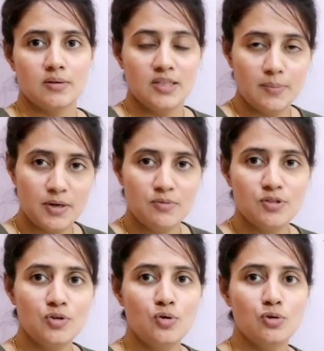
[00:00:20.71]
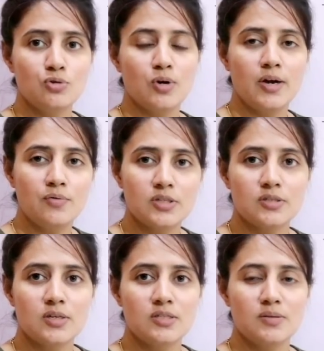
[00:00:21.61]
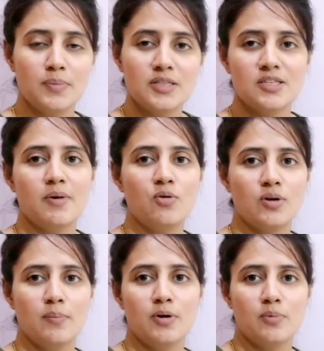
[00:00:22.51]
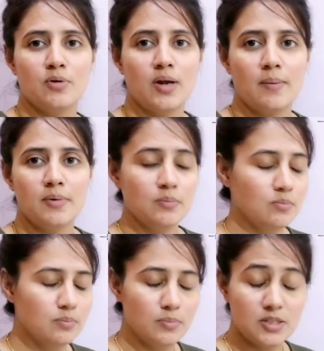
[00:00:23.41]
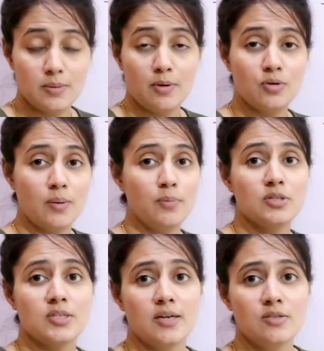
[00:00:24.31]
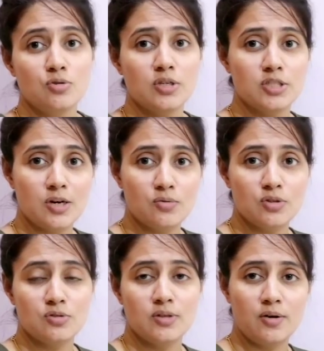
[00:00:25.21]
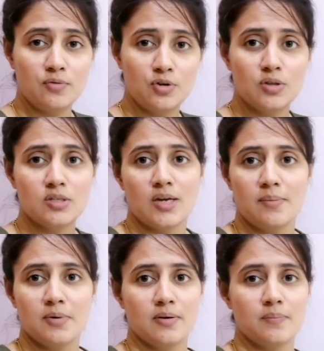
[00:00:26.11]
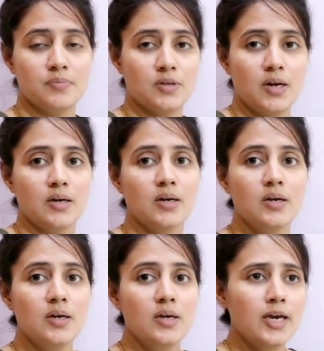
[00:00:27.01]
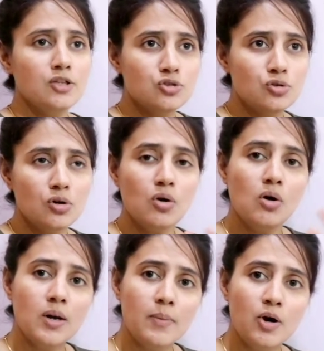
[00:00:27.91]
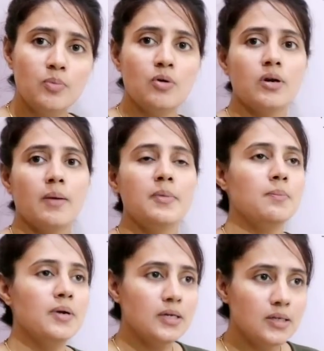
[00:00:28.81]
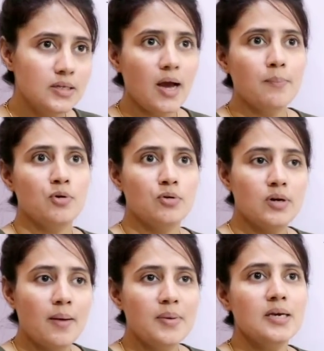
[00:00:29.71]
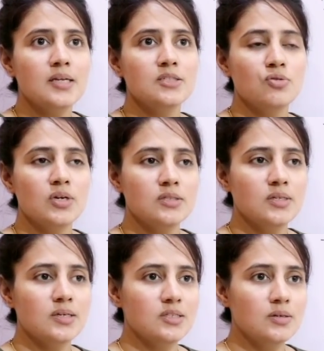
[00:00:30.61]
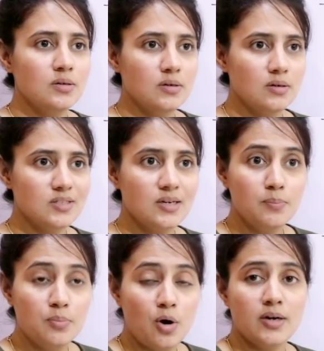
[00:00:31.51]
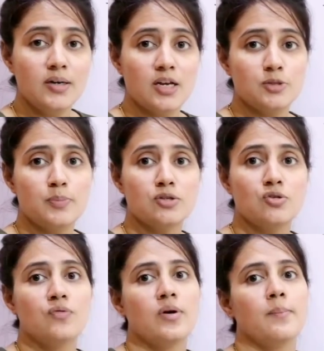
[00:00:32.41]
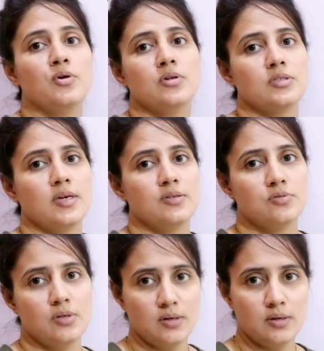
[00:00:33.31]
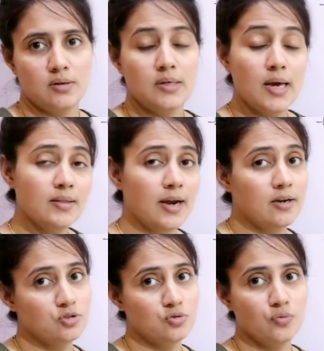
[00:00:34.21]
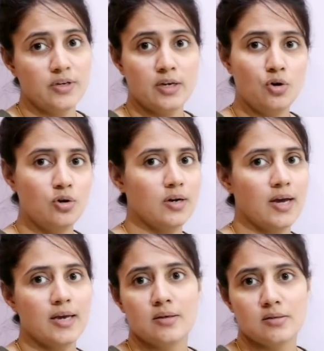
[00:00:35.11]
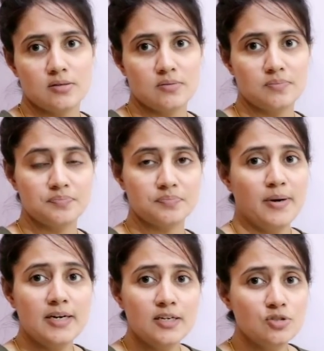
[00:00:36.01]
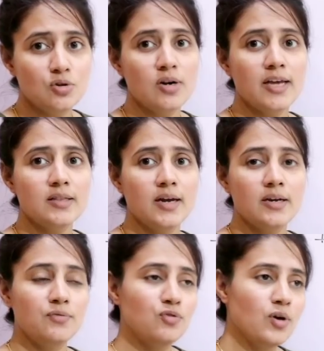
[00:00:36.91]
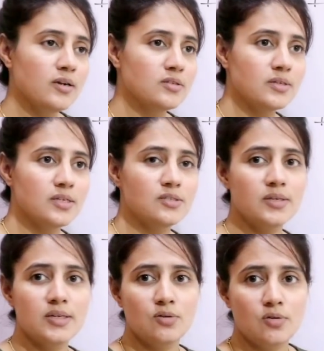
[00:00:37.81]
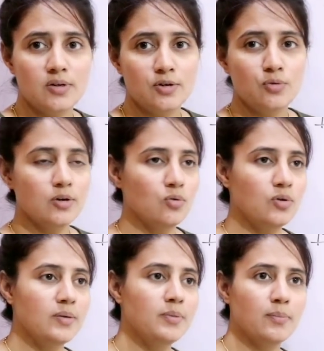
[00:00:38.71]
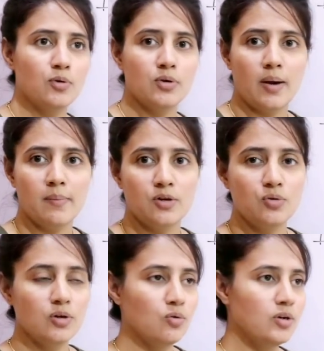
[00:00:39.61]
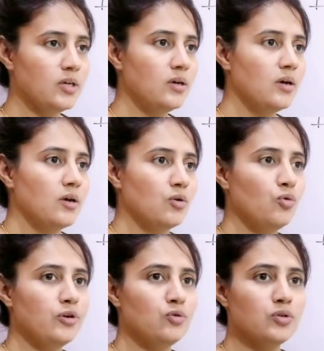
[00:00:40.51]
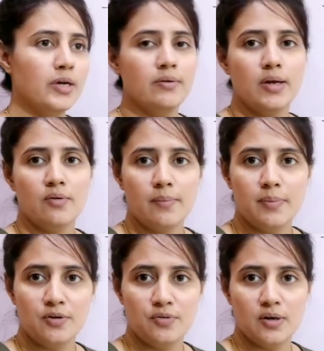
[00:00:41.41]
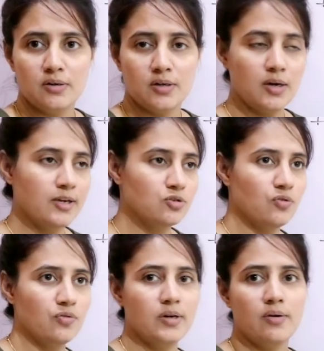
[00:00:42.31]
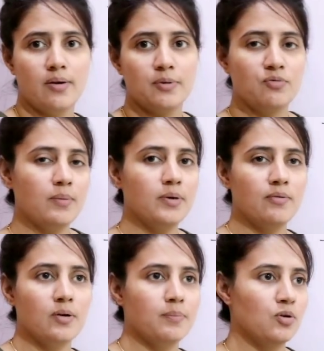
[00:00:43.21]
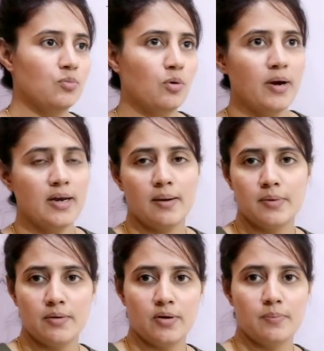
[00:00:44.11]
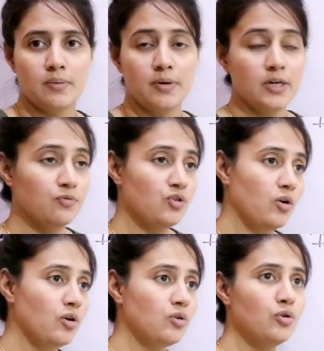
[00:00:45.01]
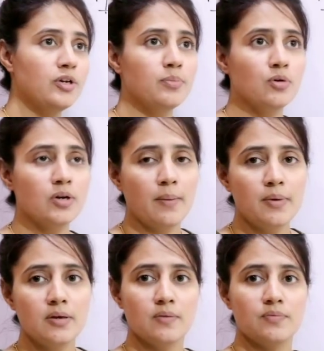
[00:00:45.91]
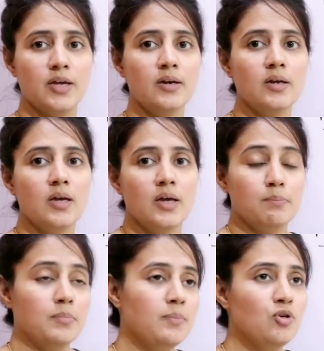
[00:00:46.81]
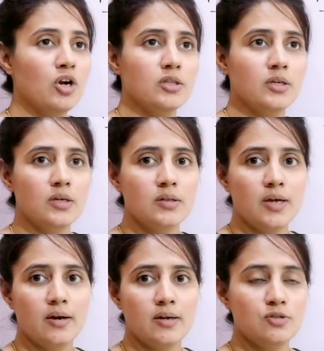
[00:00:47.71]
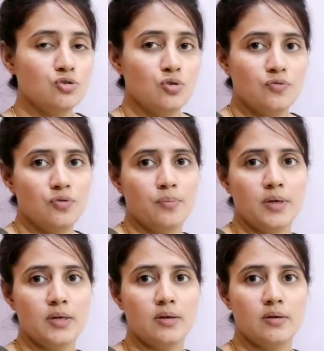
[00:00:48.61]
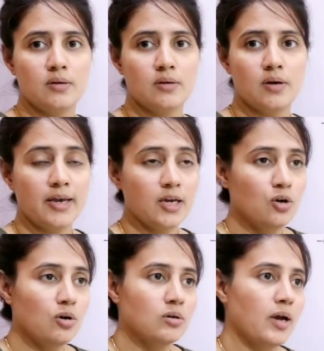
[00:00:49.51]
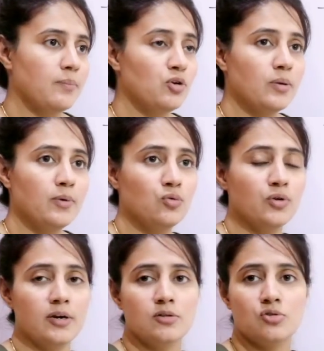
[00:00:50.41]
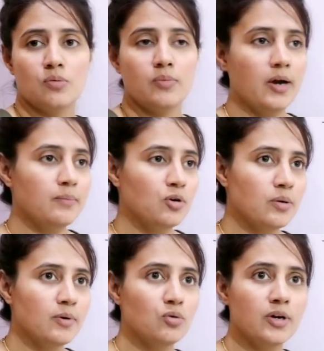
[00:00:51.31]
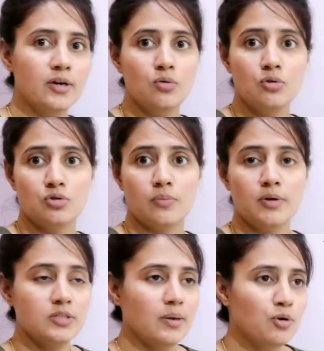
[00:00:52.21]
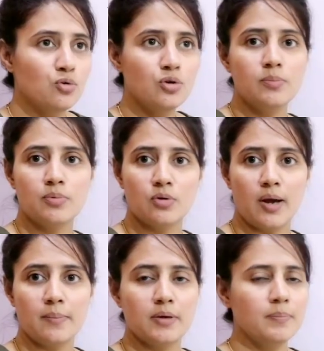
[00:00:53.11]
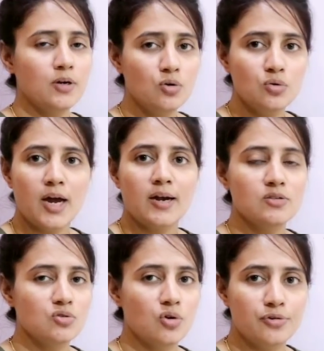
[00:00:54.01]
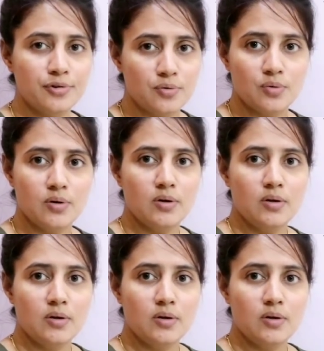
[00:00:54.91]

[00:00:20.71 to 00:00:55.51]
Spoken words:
In the previous video also, I have discussed myths about computer programming, myths about computer science. You can check out that video in the I button, right? It's not all about programming, but yeah, programming is, you can say, it's an important aspect of computer science degree. Yeah, that is true. We cannot deny this. But it is not like that if you are a CS degree holder, you can only be a programmer. You can only go into the development field like software developer, web developer or mobile app developer. But if you are not good in programming, then maybe you are thinking that it's not for me. I'm not able to get a good job because I'm not good in programming. But no, that is not true.